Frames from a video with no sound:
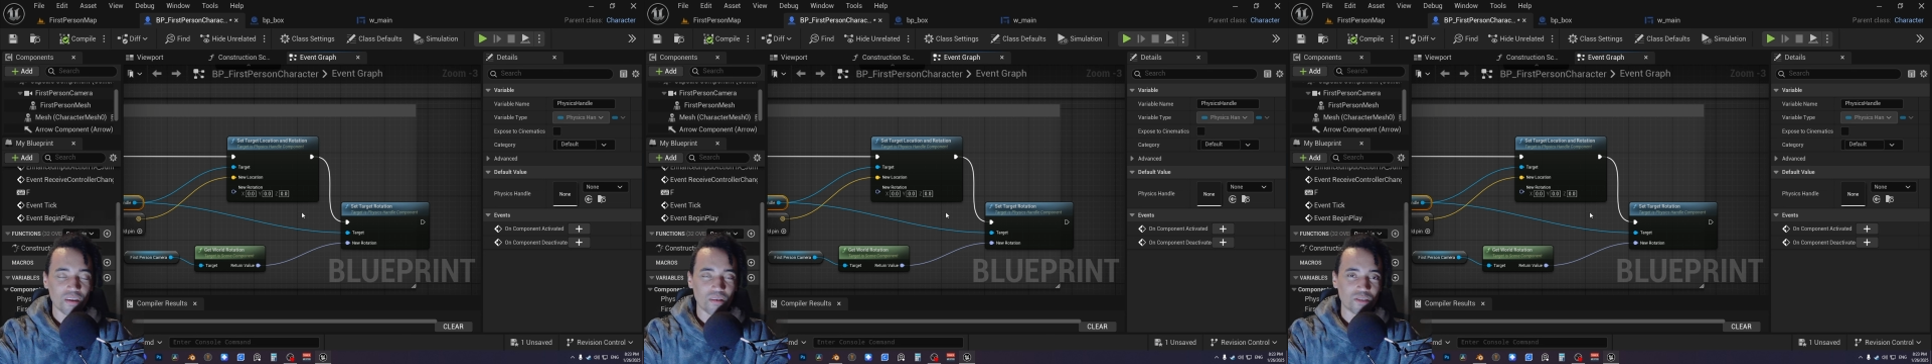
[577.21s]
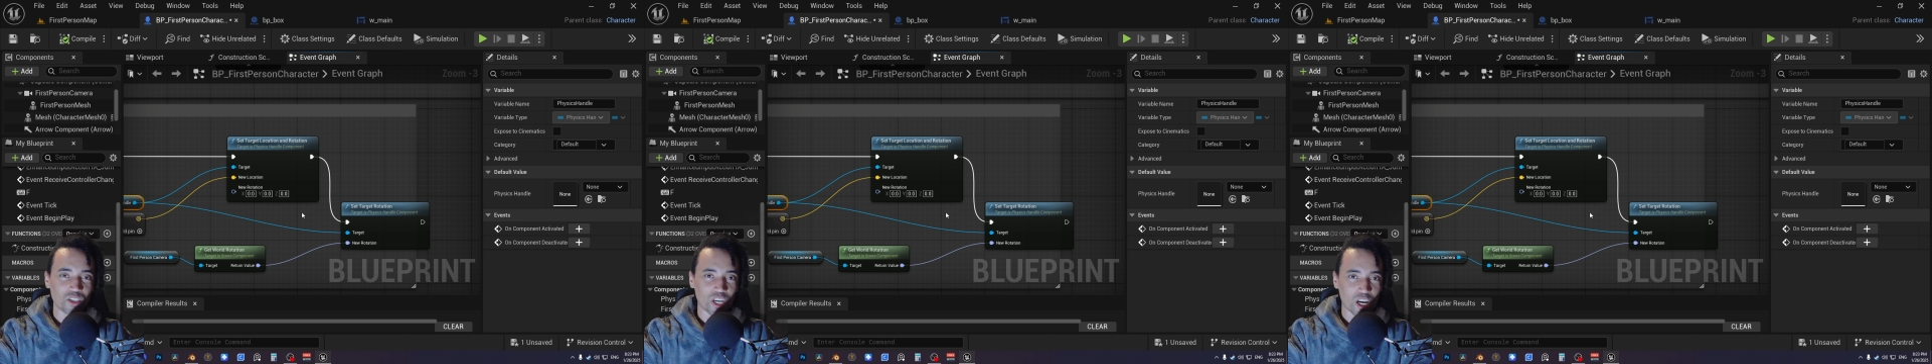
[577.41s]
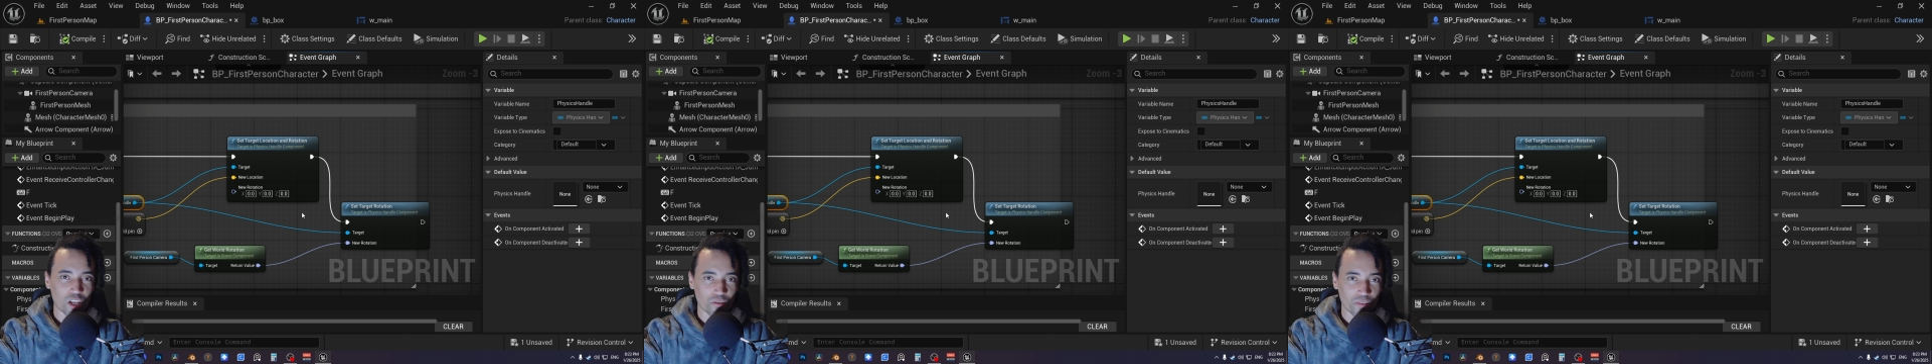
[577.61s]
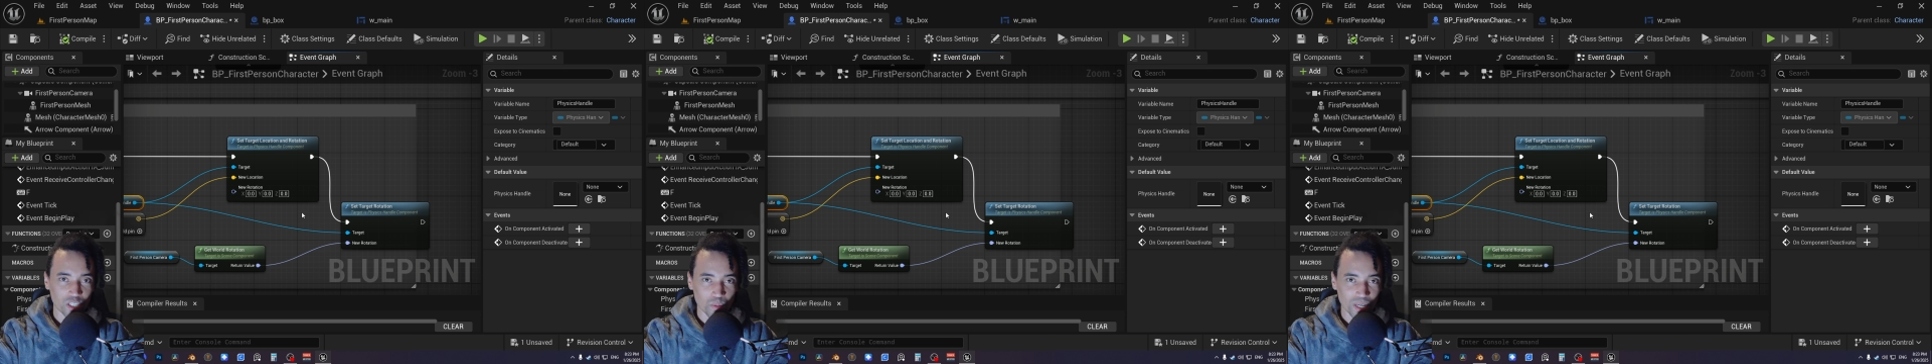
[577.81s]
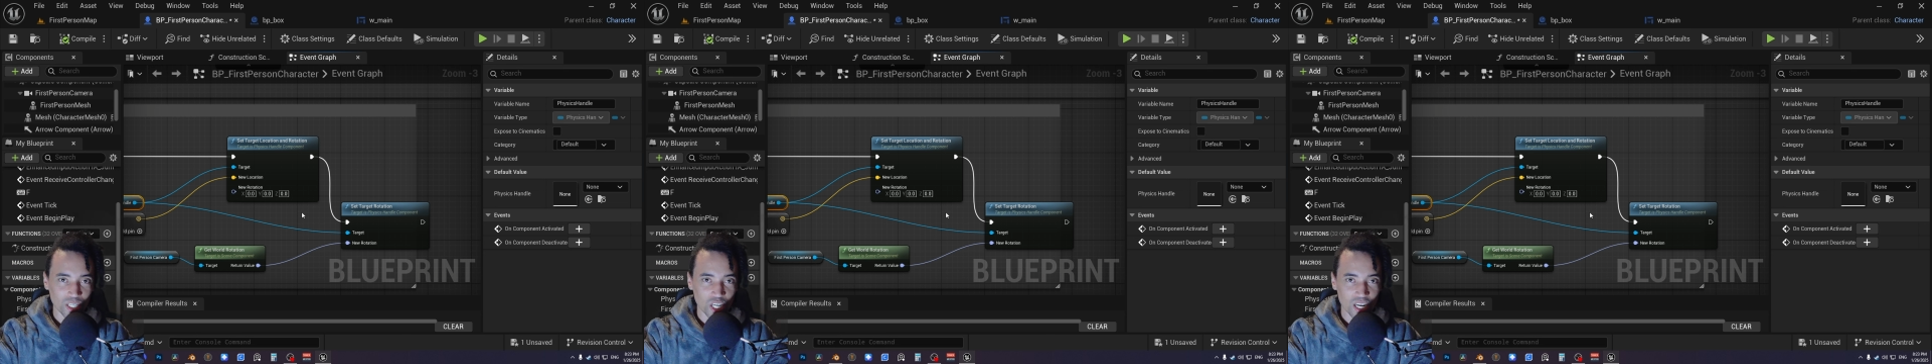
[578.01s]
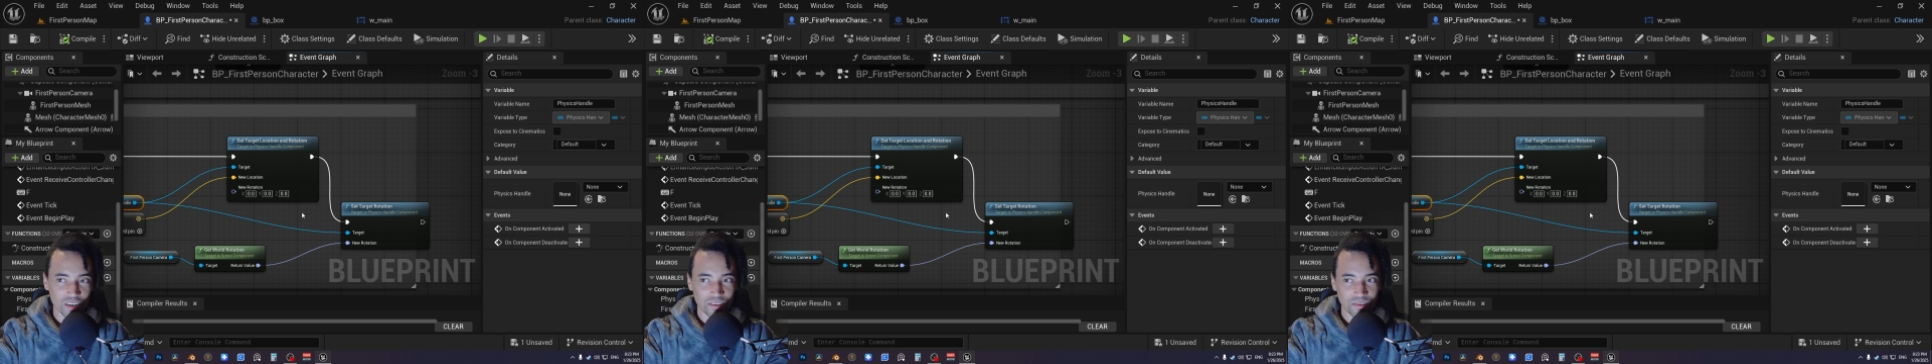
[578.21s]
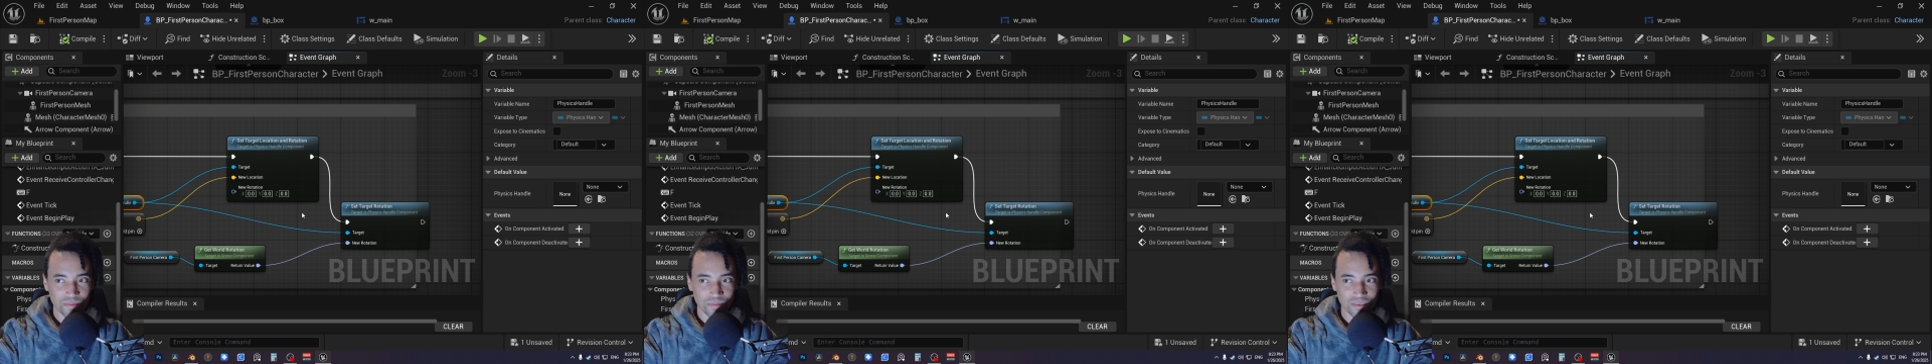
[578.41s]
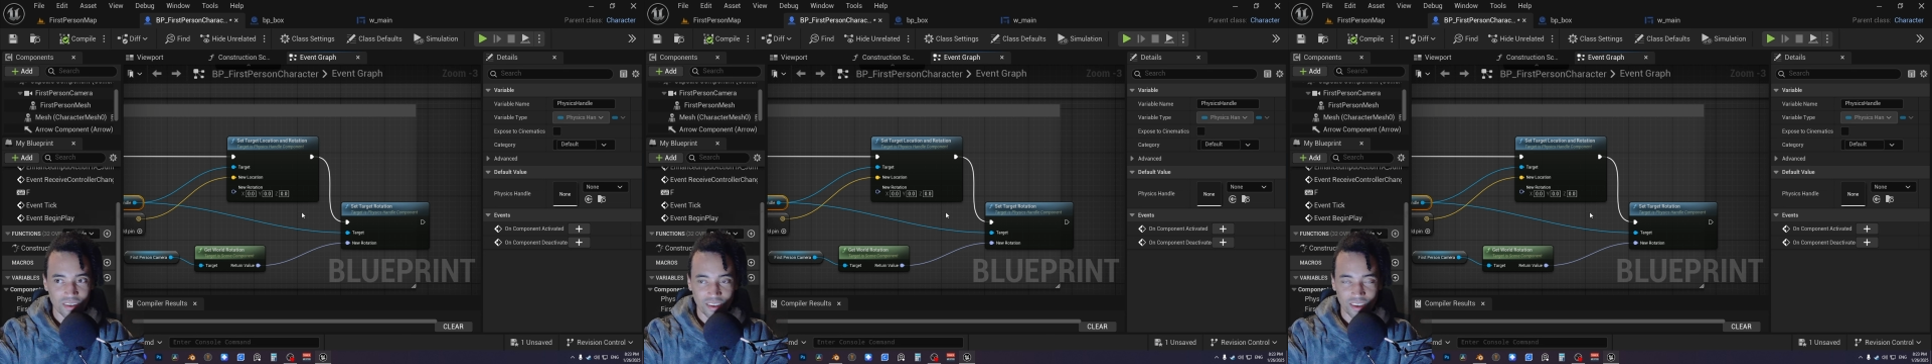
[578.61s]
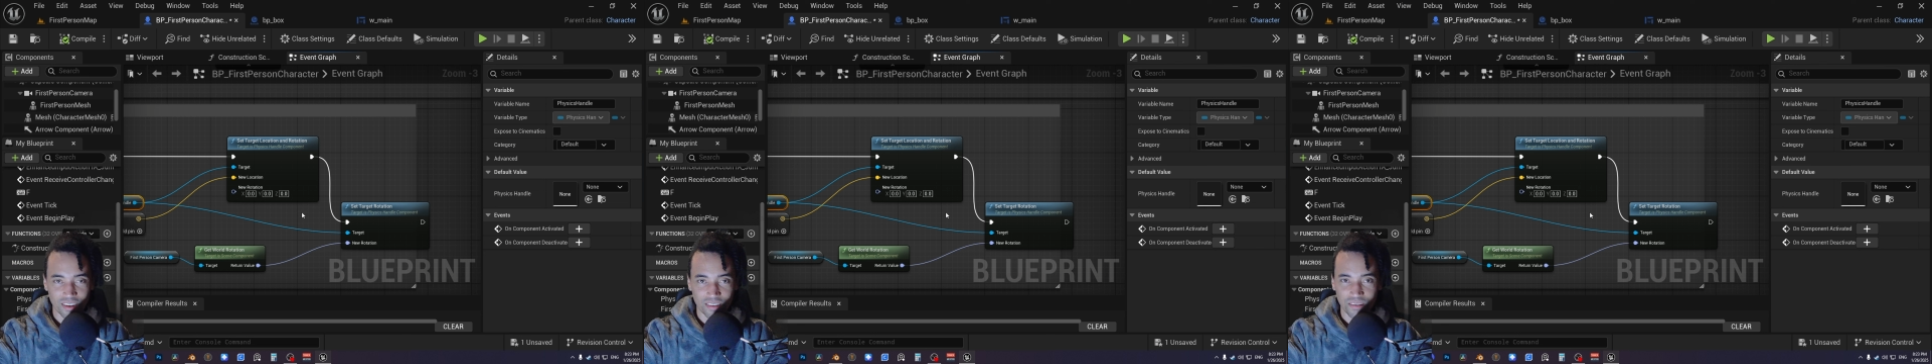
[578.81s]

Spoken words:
Check out the rest of my channel. Yeah,